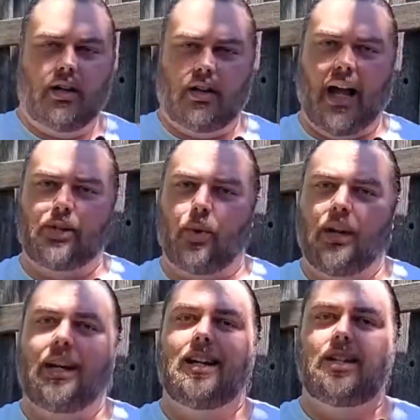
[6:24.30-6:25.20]
The last one
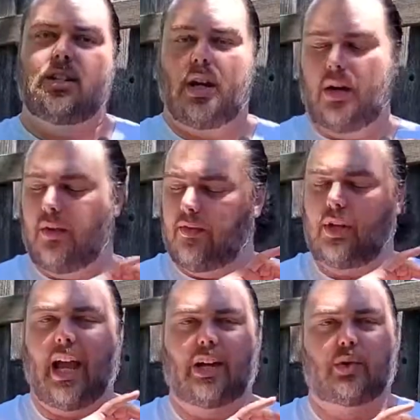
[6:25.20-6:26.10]
is for
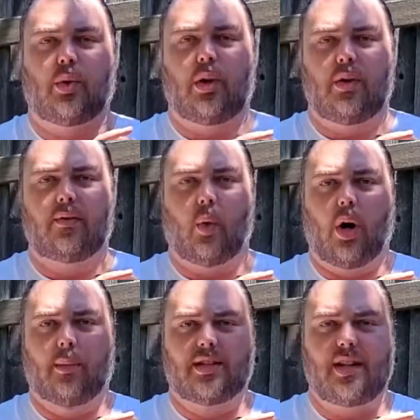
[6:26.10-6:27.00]
the actual
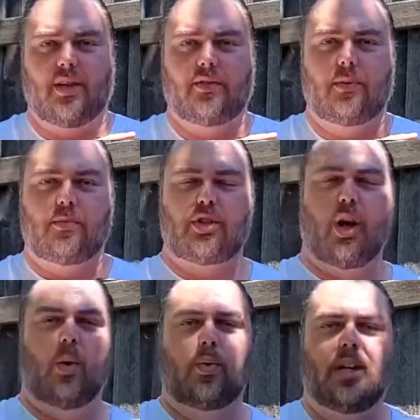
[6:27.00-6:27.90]
forearm itself.
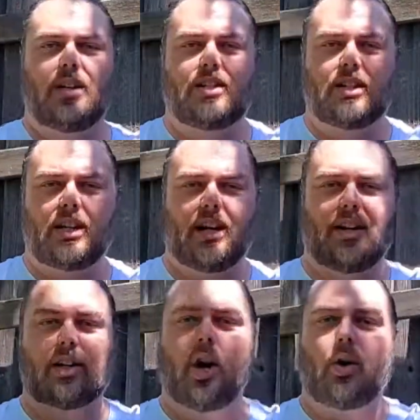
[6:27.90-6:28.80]
So this, kind of
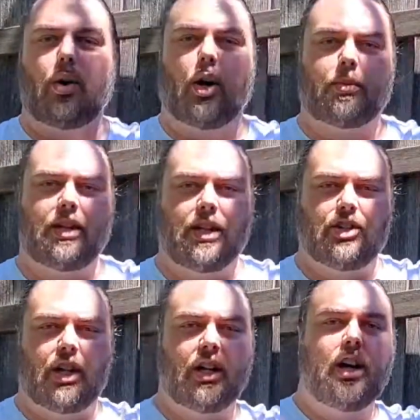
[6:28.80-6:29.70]
like all arm
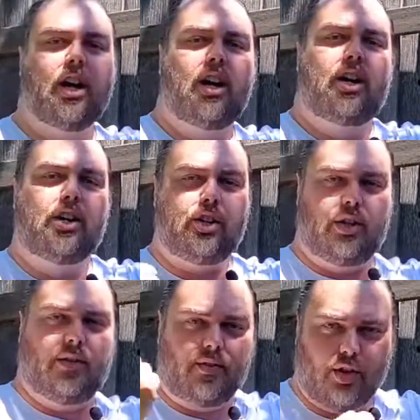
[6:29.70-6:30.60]
conditioning,
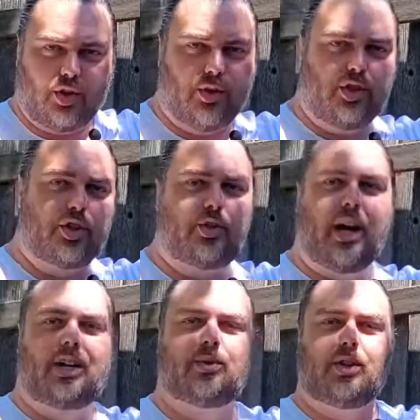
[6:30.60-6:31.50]
if you're doing your
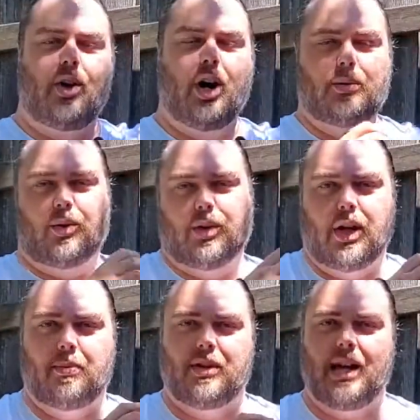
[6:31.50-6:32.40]
strikes with your arm going
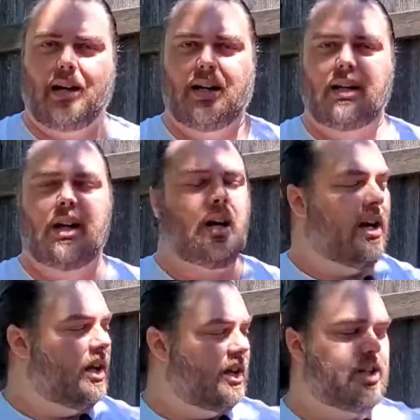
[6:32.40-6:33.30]
up and down it,
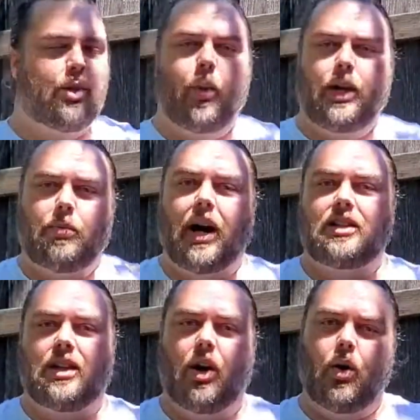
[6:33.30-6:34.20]
this is a way to
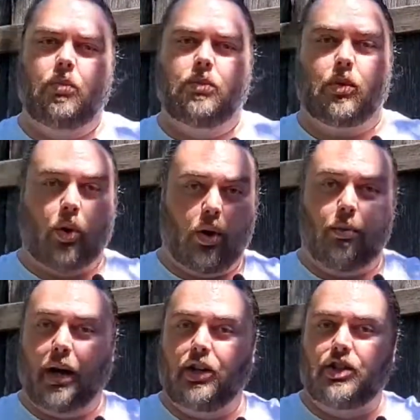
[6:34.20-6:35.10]
practice at home or
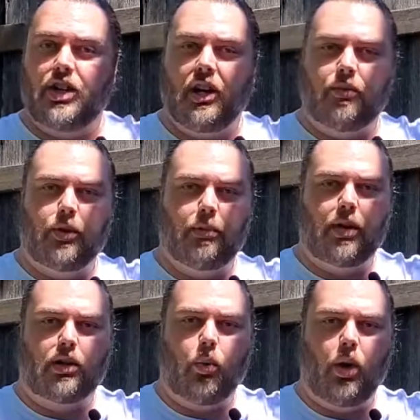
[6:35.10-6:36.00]
by yourself with the
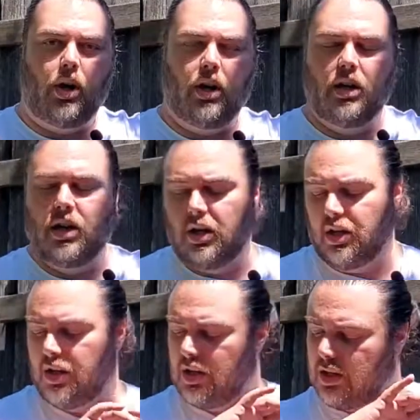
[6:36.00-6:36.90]
Makiwara.
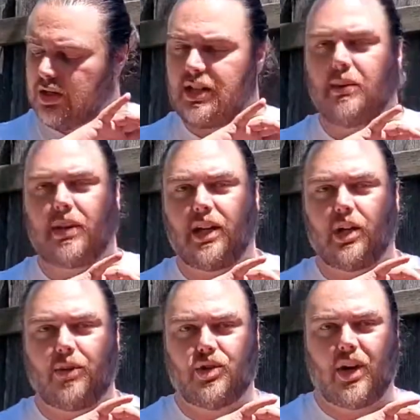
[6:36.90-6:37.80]
Same thing, you're
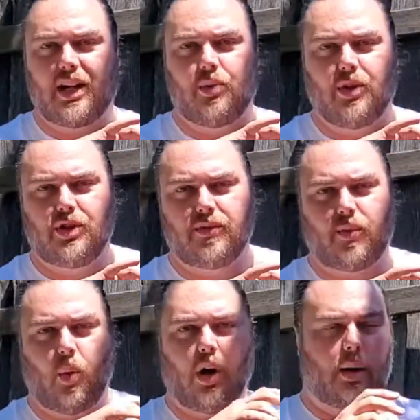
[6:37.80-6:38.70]
going to be striking with your
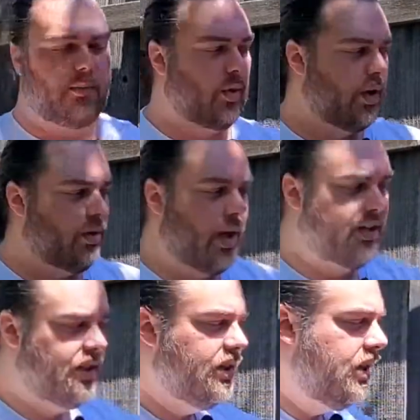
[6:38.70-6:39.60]
forearm, going
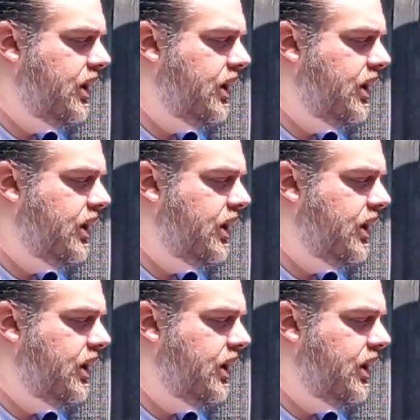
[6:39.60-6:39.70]
across it.